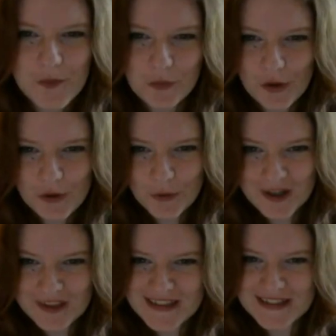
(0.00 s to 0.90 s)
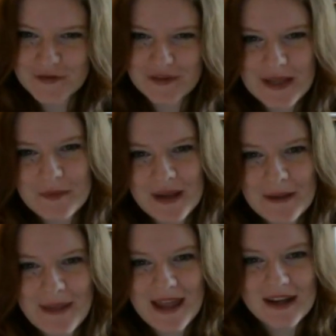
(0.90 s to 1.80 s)
Baroque Works is led by
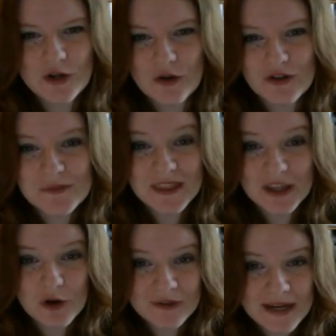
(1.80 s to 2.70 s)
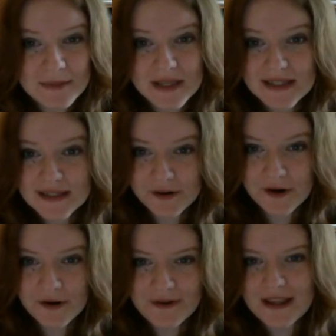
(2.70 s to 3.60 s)
a man who goes by the codename
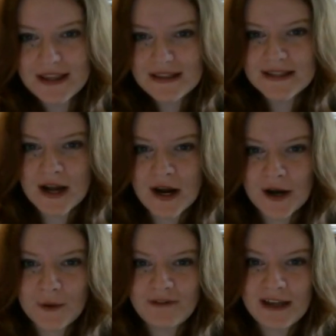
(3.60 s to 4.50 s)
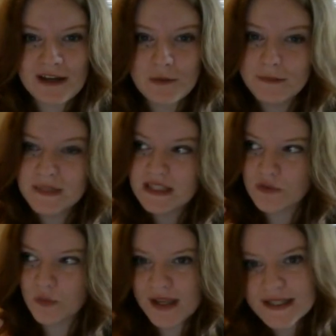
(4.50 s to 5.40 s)
Zero. In this arc, we find out Mrs.
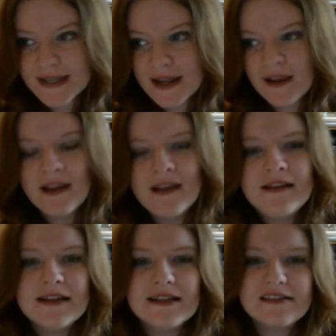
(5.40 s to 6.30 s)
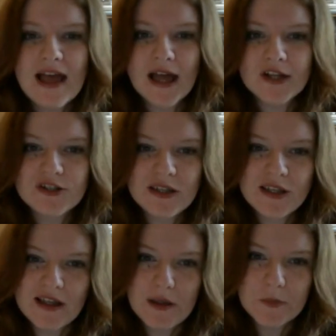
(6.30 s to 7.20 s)
Wednesday is
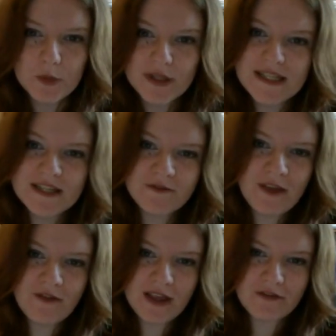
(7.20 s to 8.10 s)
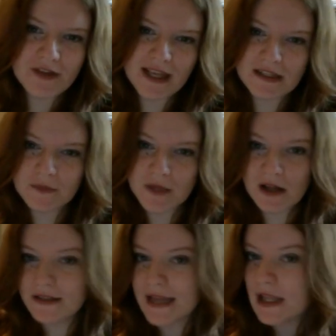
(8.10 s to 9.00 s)
actually Princess Vivi of the kingdom
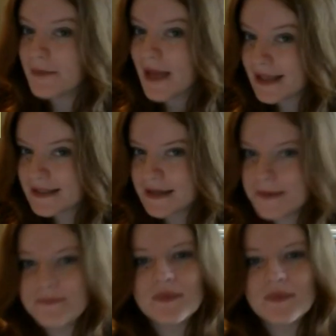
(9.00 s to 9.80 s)
called Alabasta.